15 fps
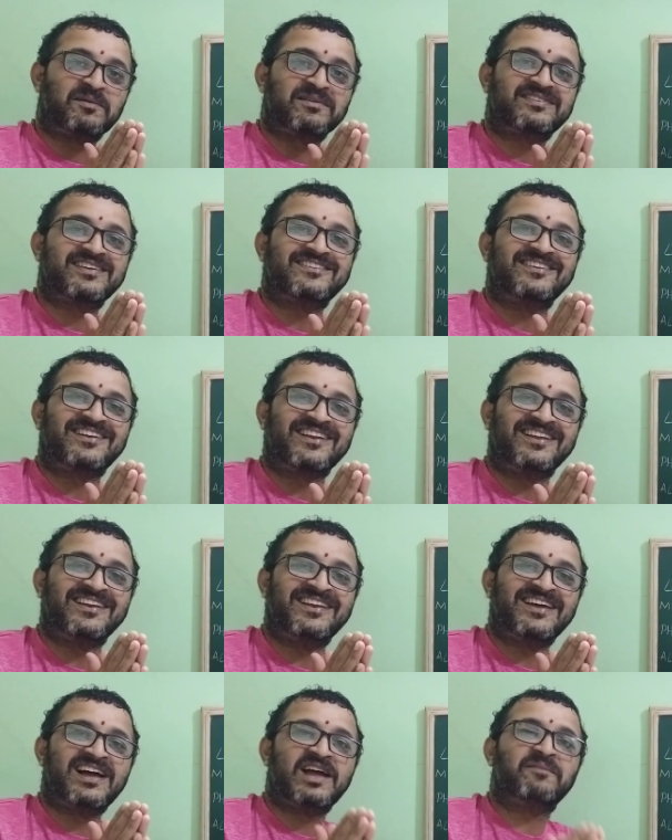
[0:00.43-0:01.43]
Namaste
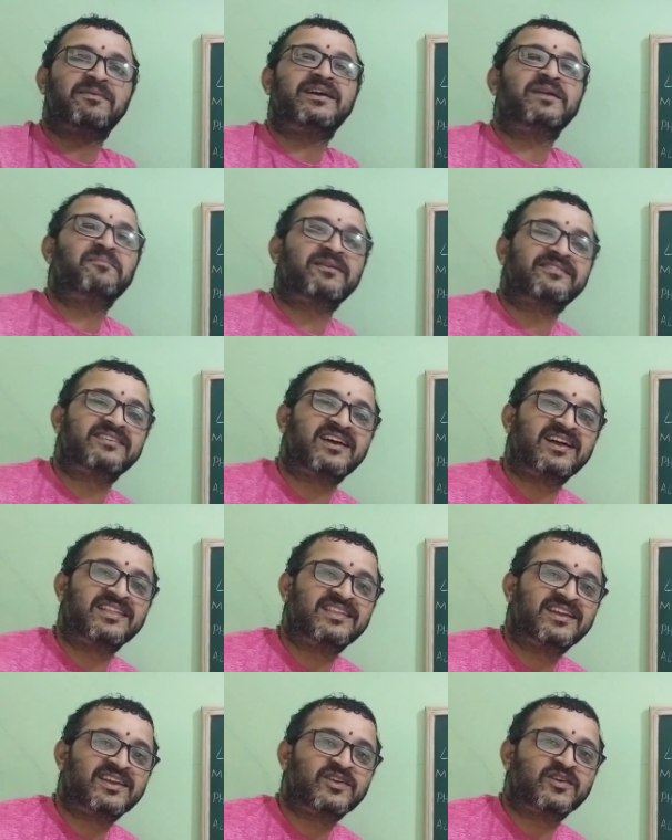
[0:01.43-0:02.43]
children, I am Hari
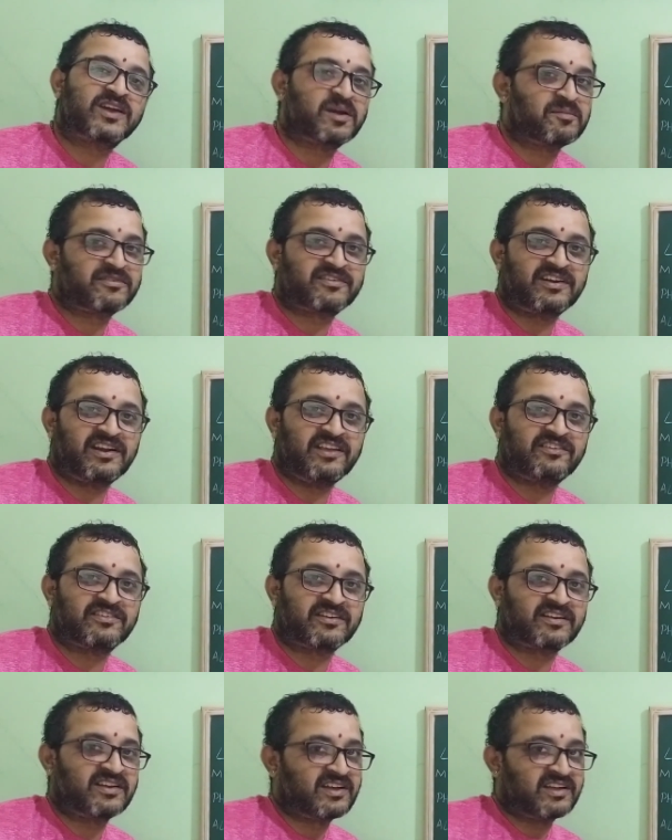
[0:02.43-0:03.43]
Prasad, your chemistry
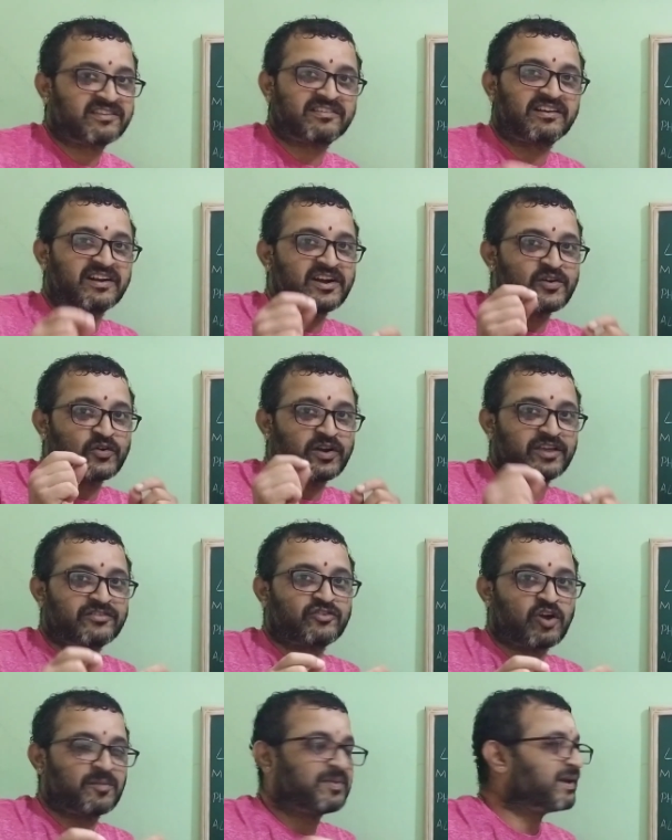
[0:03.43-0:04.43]
teacher. Children,
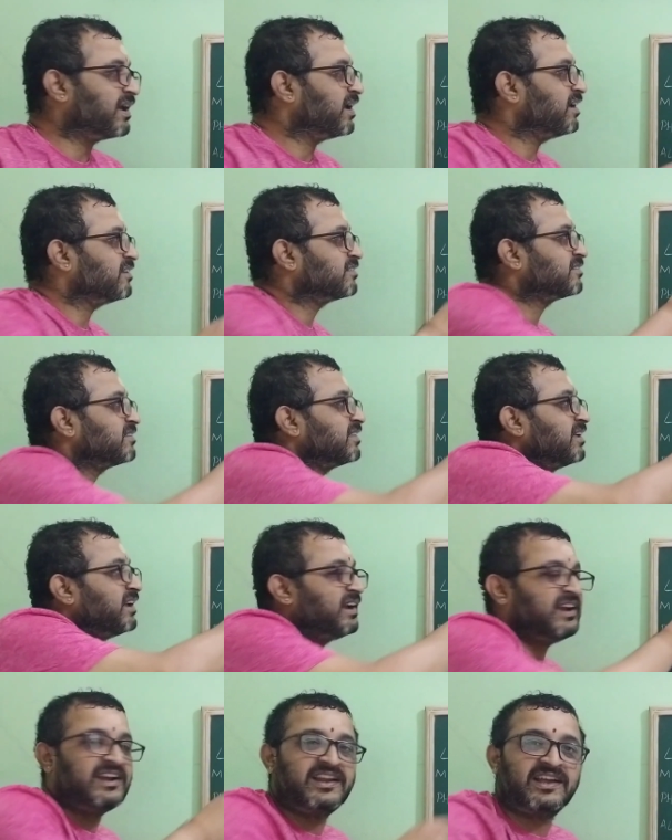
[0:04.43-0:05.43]
today's topic is
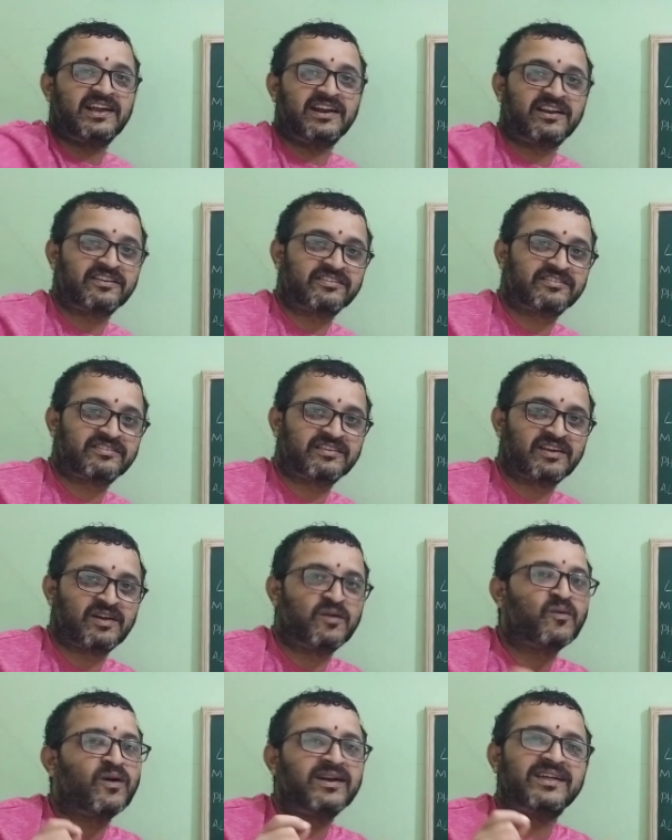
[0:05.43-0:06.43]
indicators.
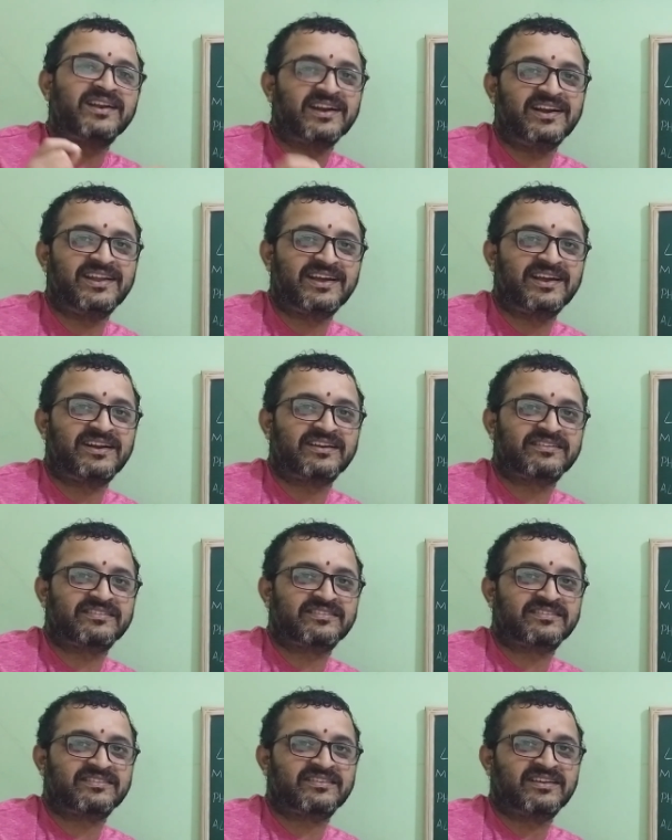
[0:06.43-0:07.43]
What are
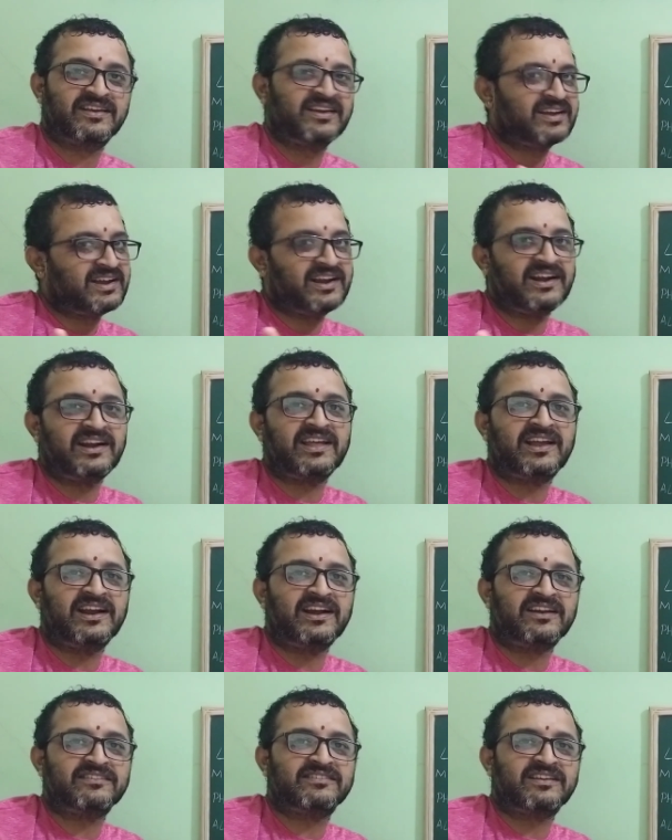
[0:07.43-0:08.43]
indicators?
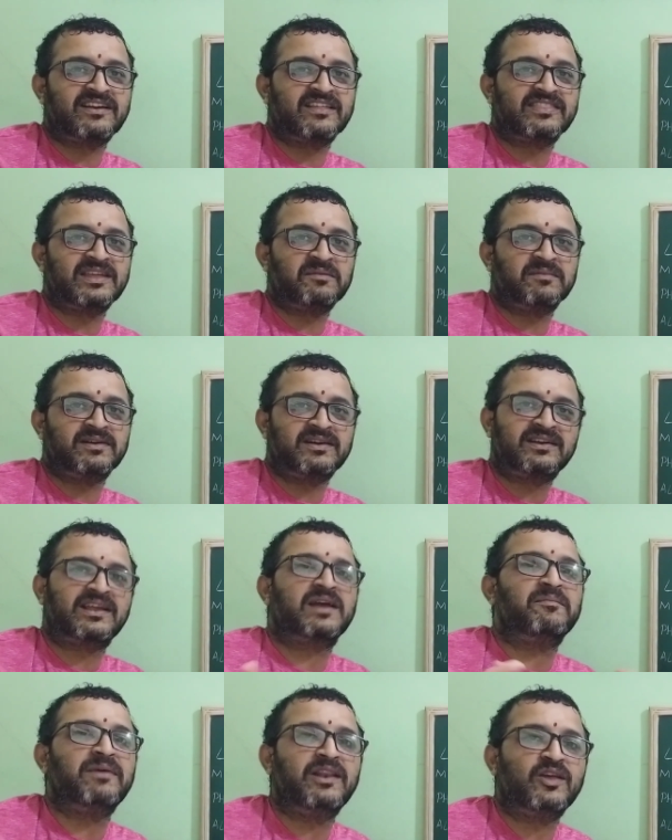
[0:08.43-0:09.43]
Indicators are nothing
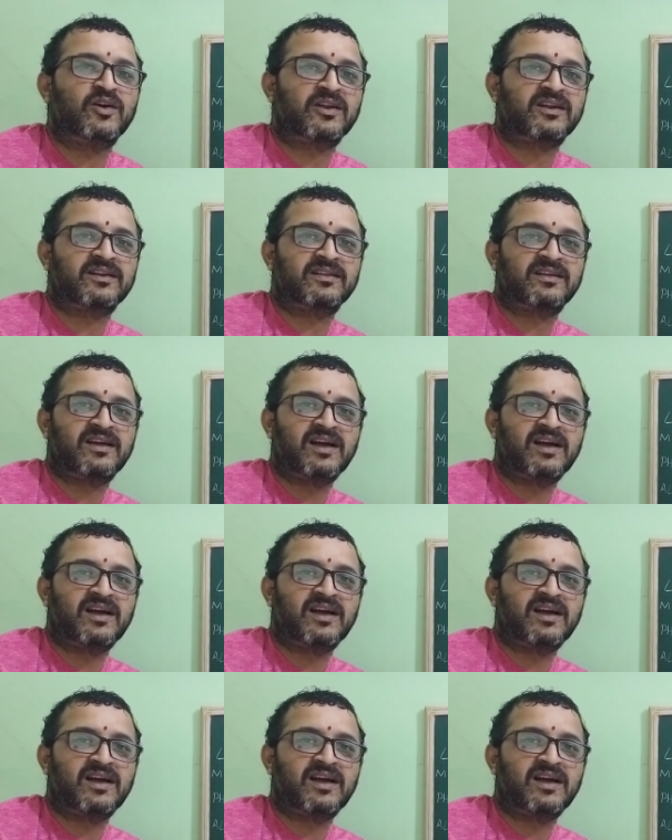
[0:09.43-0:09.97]
but chameleon.